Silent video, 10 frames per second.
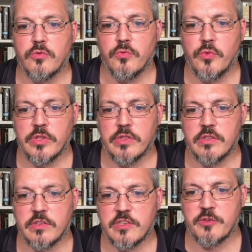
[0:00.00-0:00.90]
With
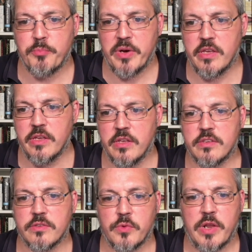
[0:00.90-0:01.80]
these
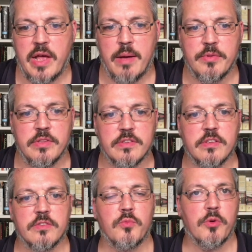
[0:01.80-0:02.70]
spikes, what happens
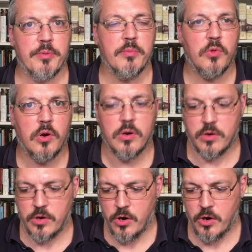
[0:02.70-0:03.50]
is more people are